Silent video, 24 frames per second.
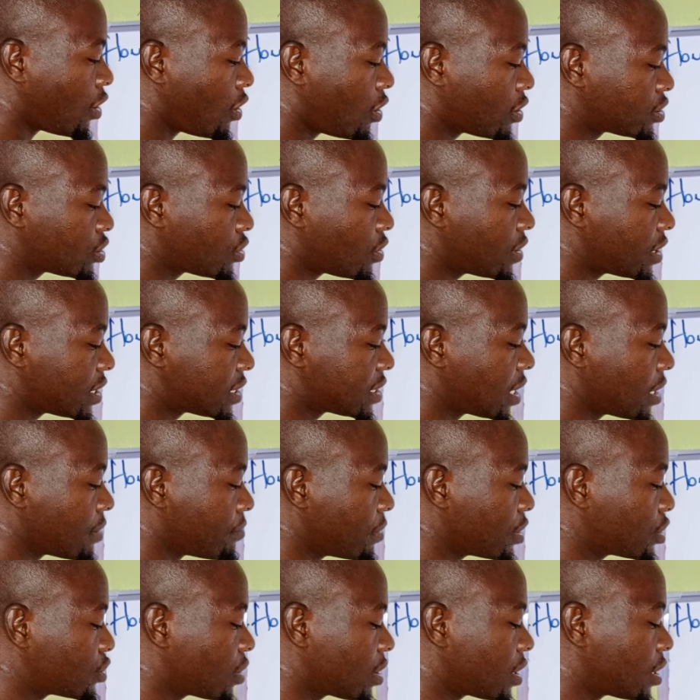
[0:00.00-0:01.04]
Or all the time,
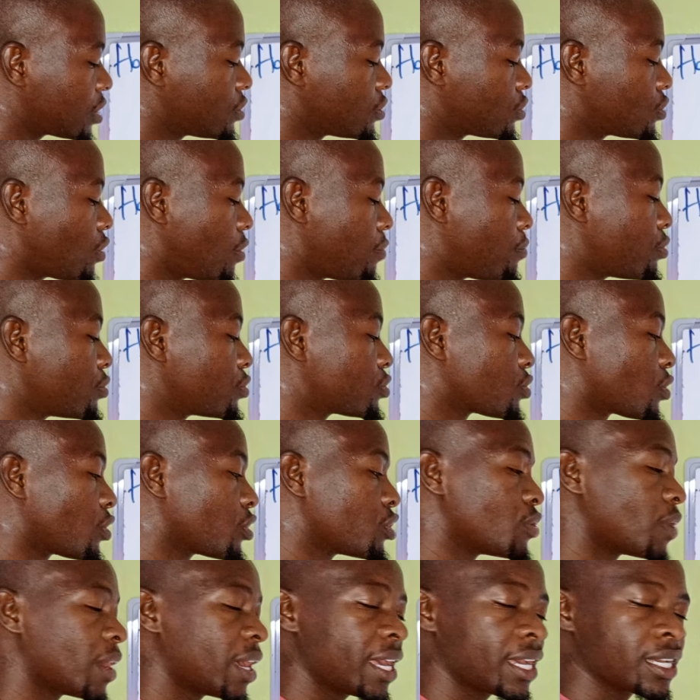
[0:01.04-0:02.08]
make sure that you don't put all
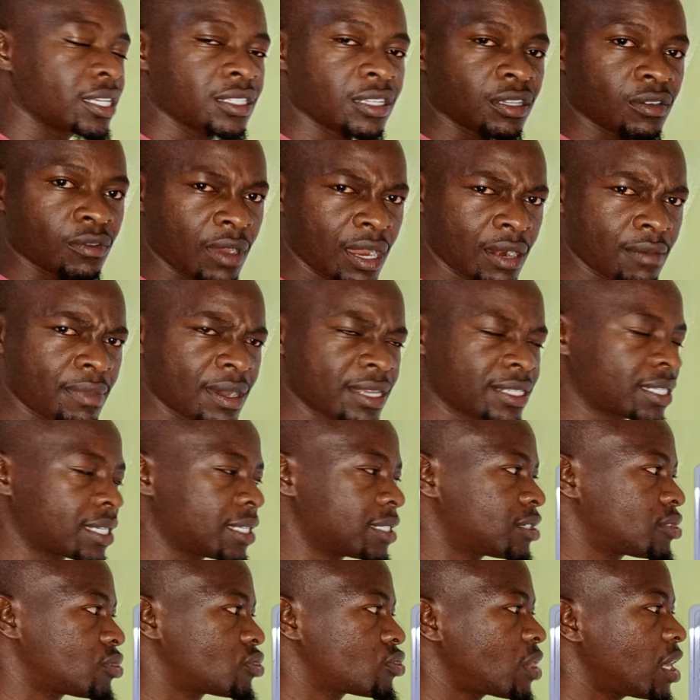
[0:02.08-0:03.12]
your eggs in one
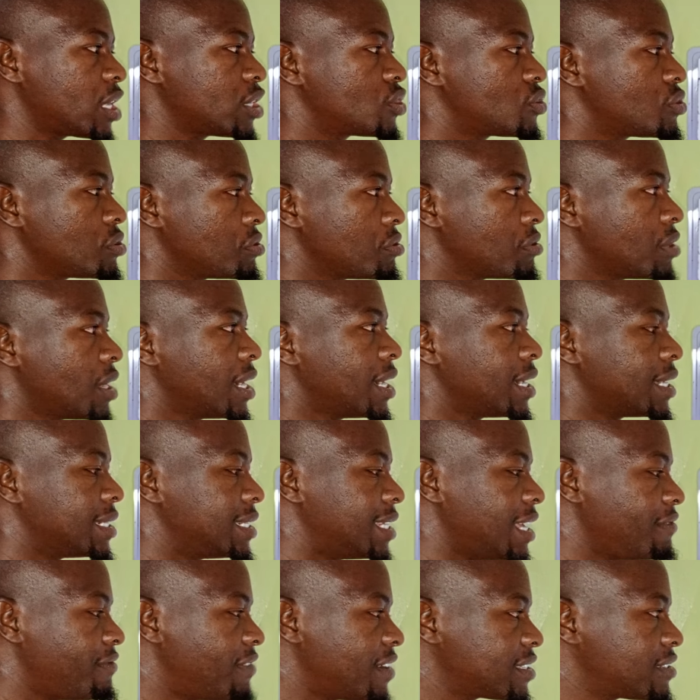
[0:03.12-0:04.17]
basket. Try to
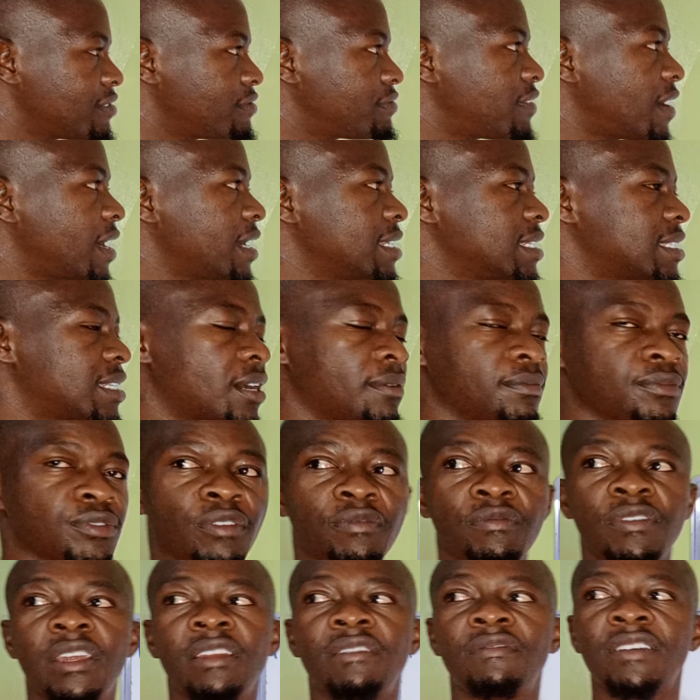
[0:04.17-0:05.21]
diversify in terms
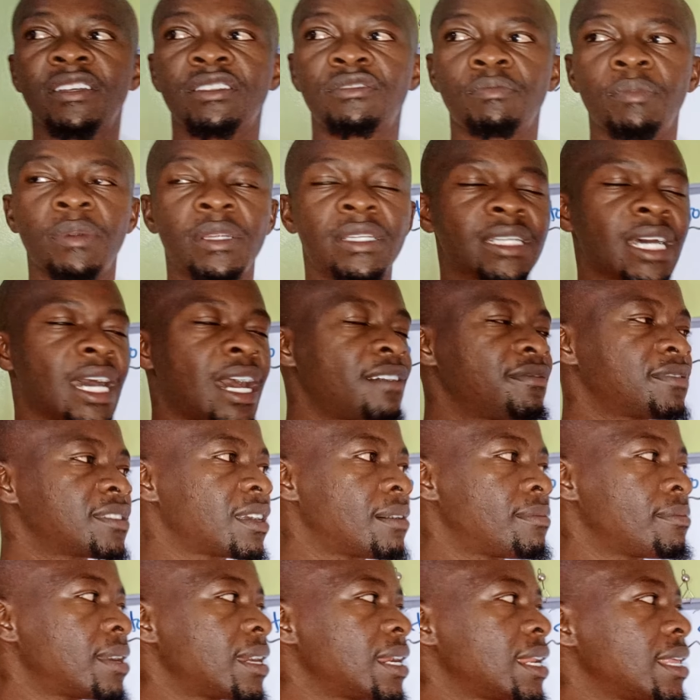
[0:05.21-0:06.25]
of your investment. Have
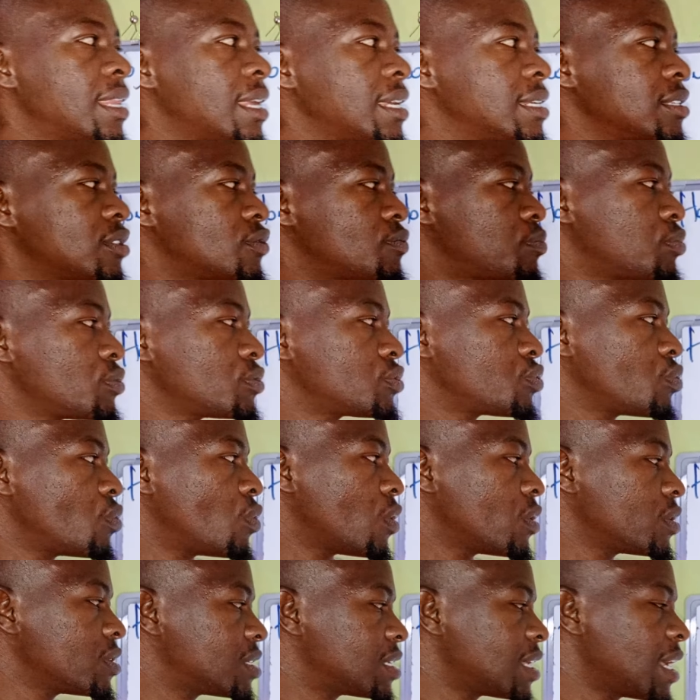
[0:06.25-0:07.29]
some money that is put
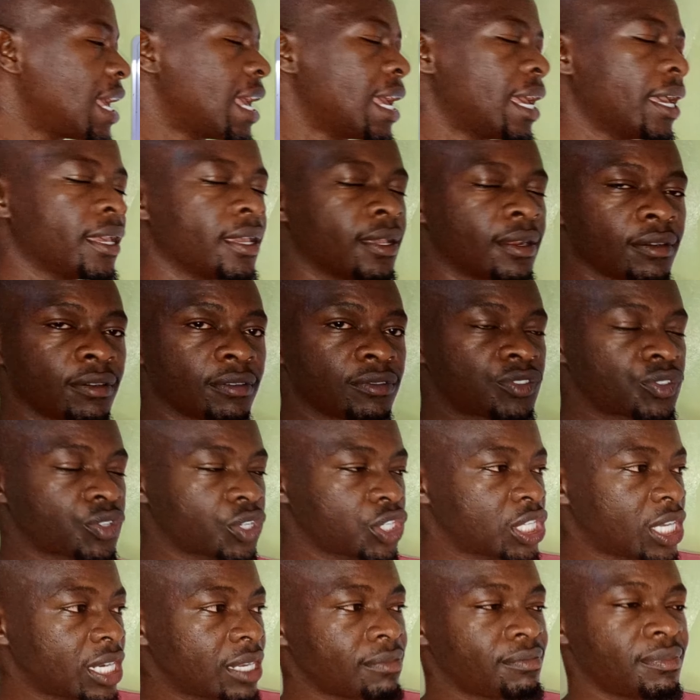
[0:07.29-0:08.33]
towards,
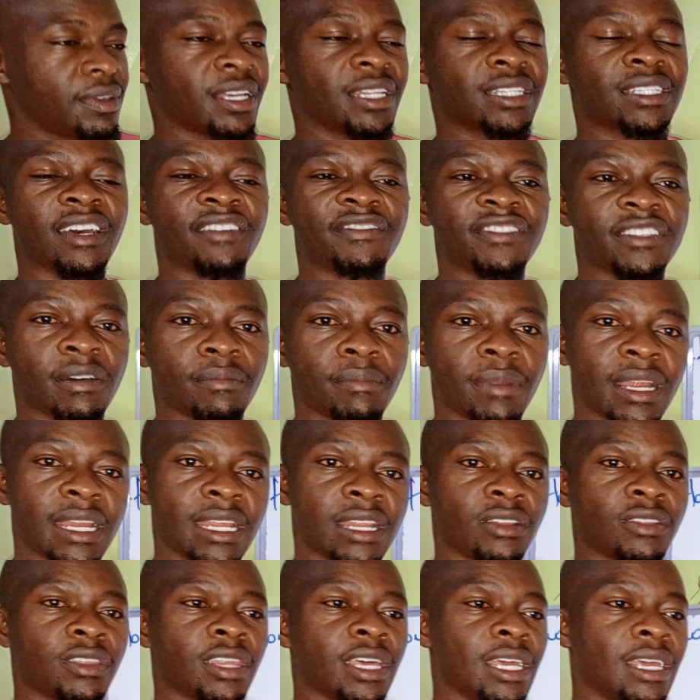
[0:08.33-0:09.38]
treasury bills, have some money
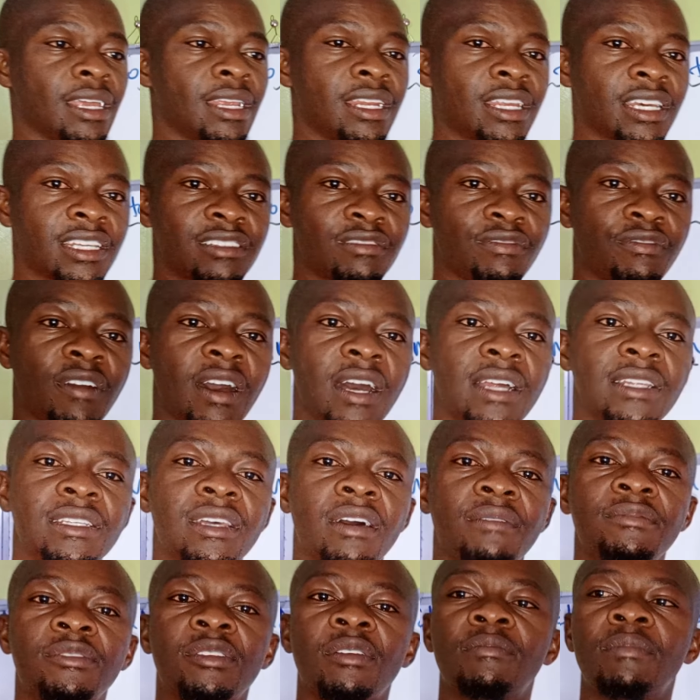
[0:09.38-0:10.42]
in the index funds,
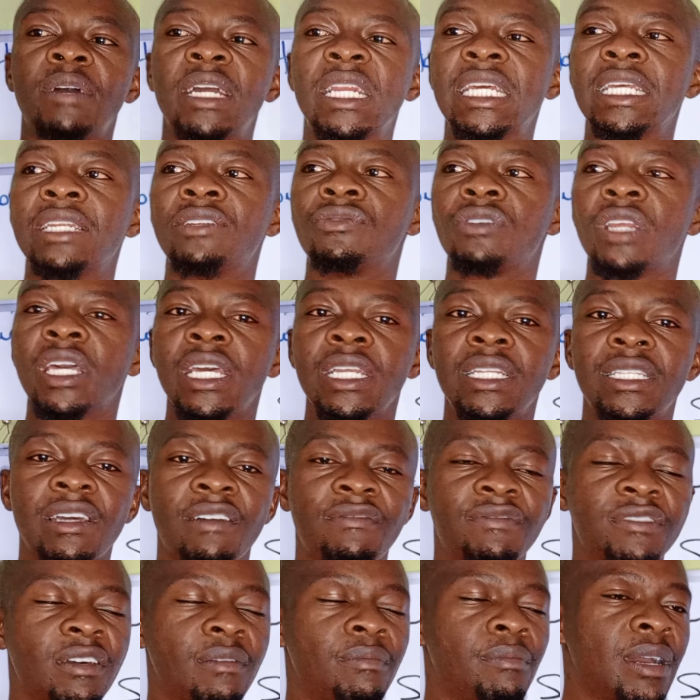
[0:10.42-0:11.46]
have some money in rates,
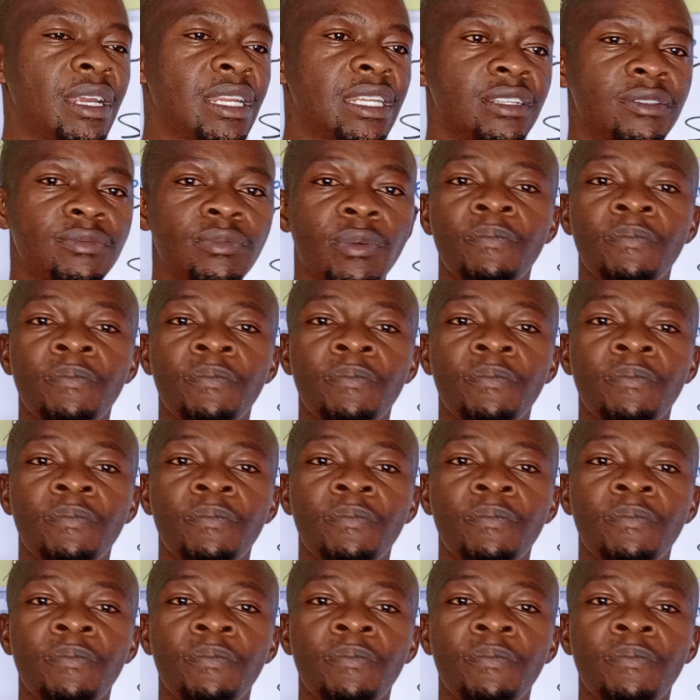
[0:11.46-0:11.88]
have some money